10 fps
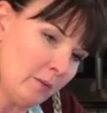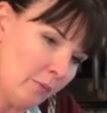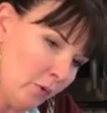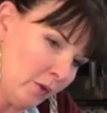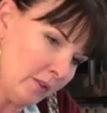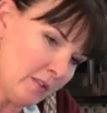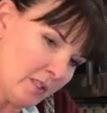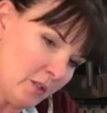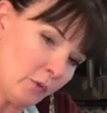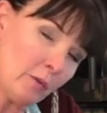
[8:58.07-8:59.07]
important,
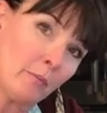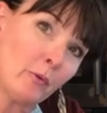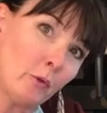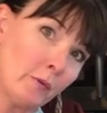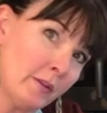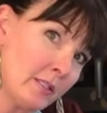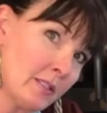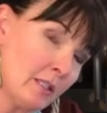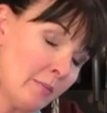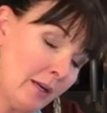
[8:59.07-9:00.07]
since we're going to be proofing this
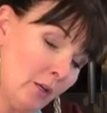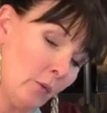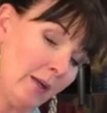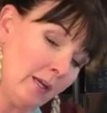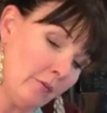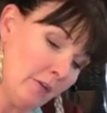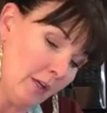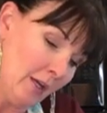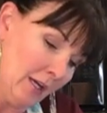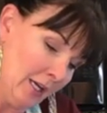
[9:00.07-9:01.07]
in the microwave,
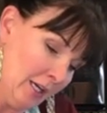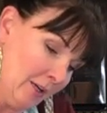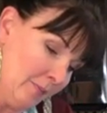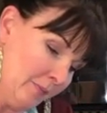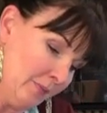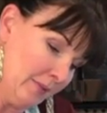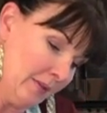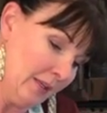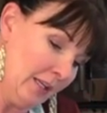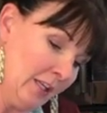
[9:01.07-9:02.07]

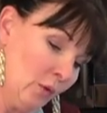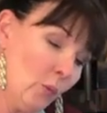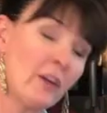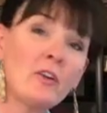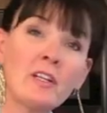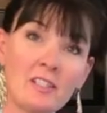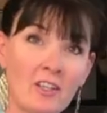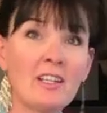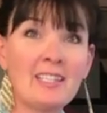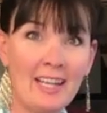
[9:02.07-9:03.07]
in the winter it's
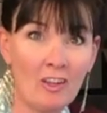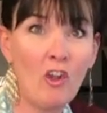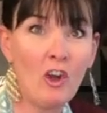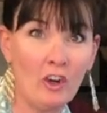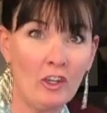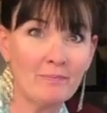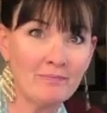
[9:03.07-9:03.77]
going to take longer.